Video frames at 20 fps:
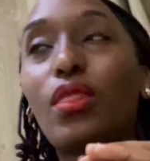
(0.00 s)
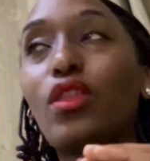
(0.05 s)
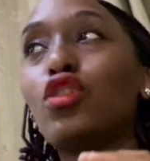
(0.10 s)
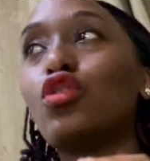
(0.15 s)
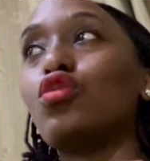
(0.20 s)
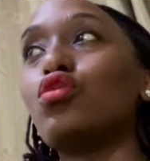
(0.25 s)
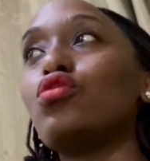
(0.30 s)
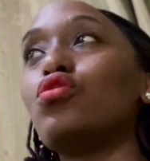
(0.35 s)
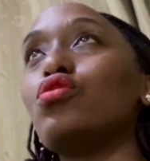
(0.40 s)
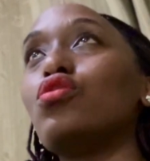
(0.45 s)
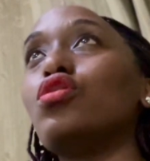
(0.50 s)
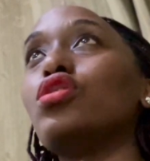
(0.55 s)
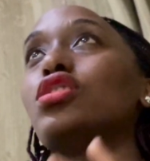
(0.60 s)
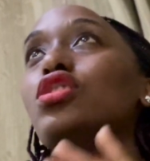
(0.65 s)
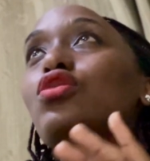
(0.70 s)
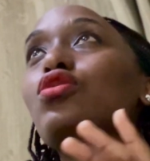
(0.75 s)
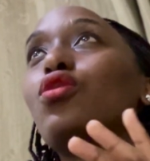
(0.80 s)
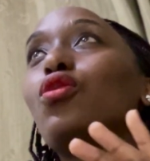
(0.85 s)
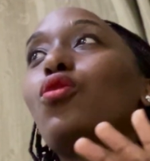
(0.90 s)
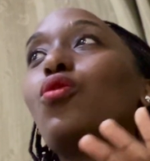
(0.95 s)
you do
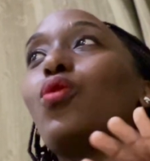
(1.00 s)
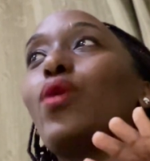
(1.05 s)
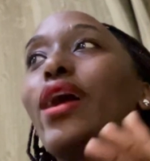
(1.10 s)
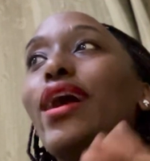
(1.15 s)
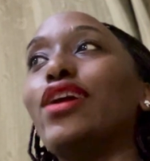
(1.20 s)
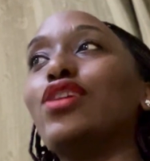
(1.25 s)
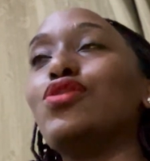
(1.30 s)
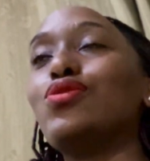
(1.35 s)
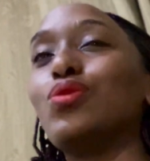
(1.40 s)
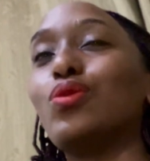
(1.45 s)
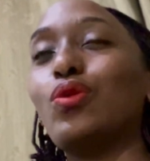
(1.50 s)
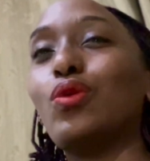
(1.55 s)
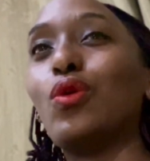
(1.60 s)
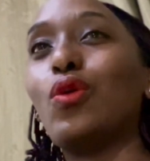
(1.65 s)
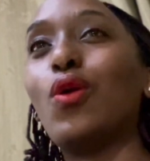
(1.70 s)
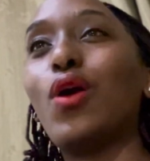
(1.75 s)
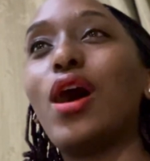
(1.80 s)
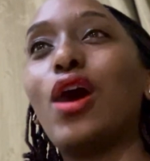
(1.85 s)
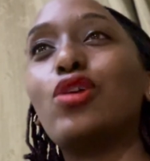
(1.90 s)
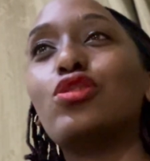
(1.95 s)
not know where to
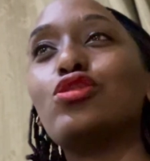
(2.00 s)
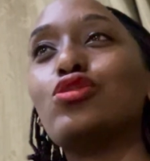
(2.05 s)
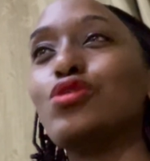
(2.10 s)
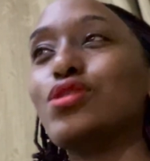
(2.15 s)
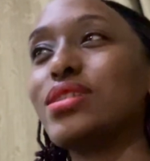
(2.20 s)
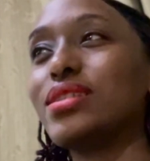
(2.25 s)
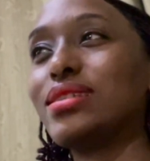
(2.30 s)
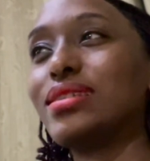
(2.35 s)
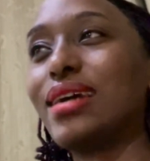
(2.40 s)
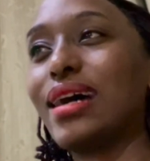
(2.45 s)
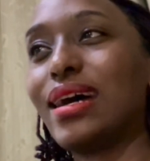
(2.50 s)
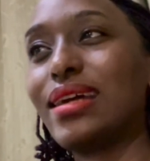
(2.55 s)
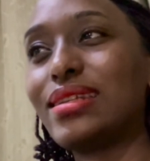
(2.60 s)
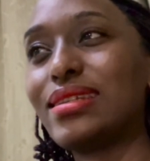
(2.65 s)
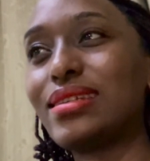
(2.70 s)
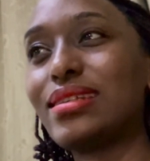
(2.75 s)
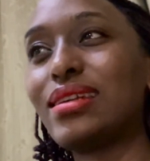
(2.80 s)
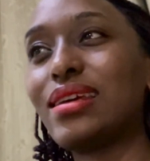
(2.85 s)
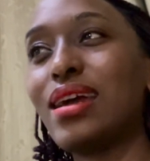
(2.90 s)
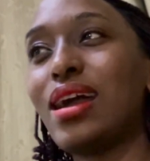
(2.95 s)
go, how to start,